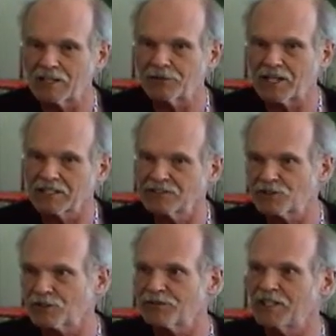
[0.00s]
And if I
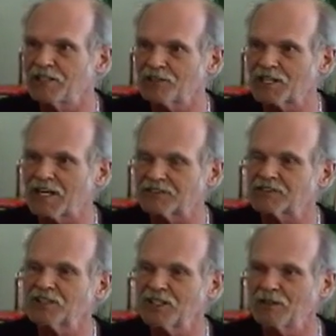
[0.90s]
can sort of hear
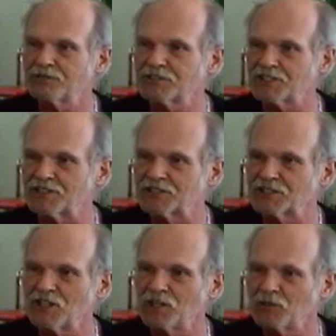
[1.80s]
that
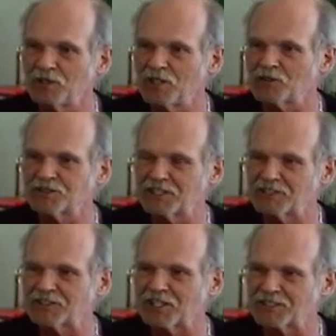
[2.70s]
emphasis, we don't
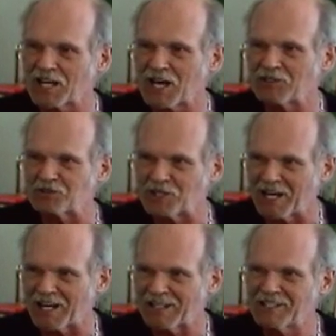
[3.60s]
say
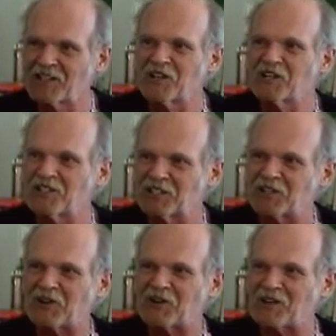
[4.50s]
Chattanooga,
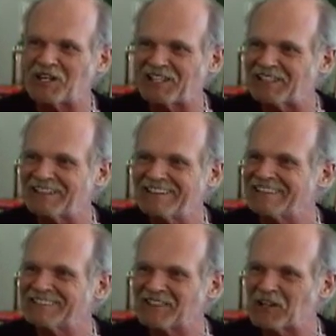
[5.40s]
you know,
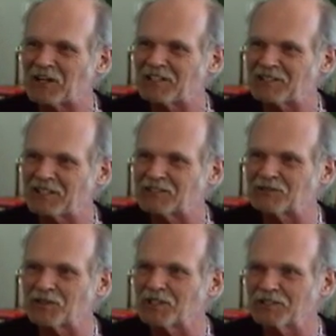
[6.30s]

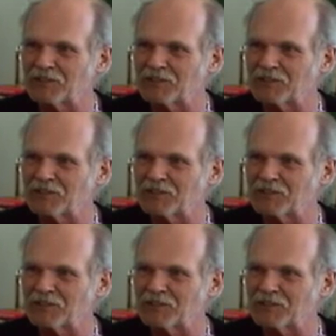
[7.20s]
it's